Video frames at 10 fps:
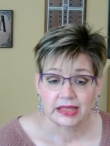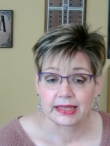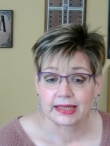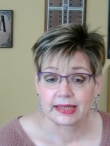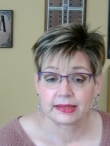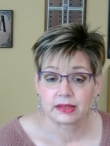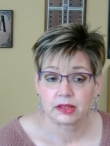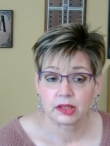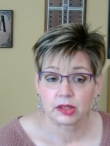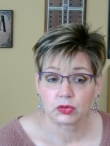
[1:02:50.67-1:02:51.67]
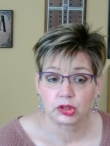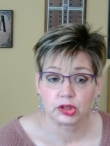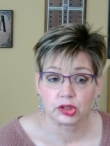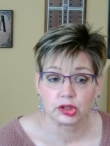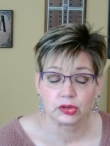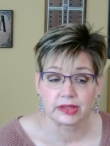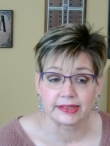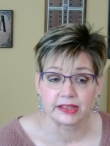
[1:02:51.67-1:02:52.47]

And, you know, you, you need